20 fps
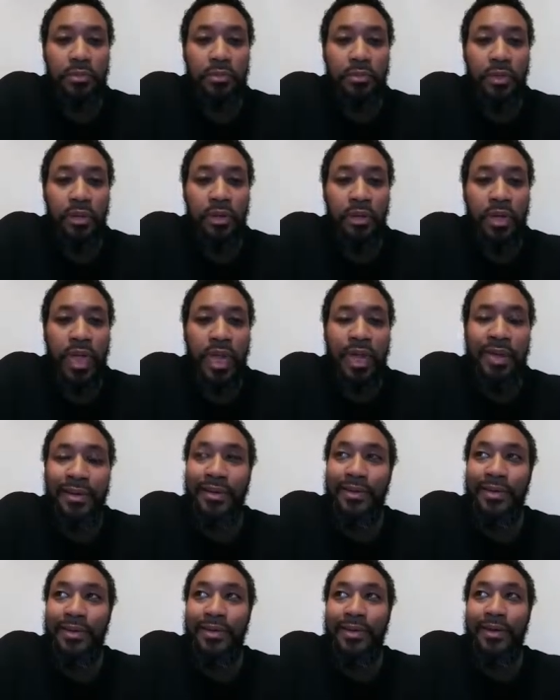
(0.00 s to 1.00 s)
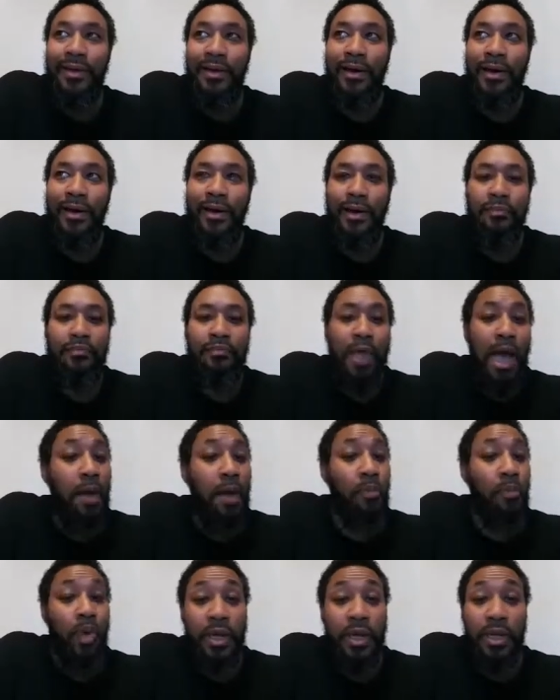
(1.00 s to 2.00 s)
Okay?
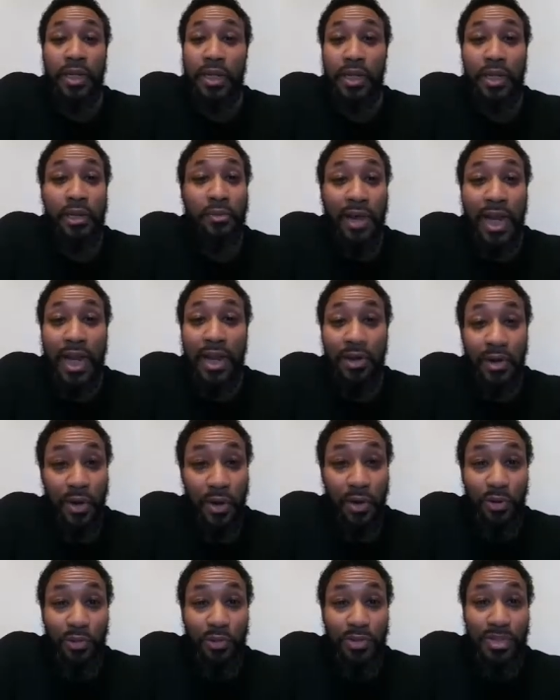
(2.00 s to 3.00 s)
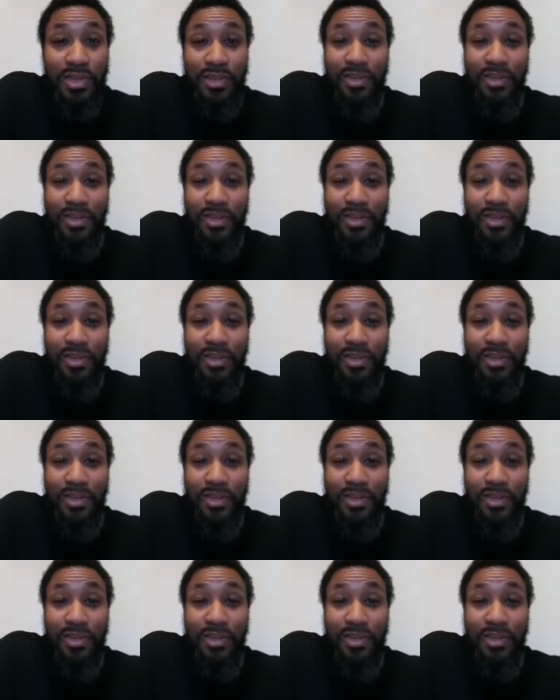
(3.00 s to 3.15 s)
I'm one of, anybody knows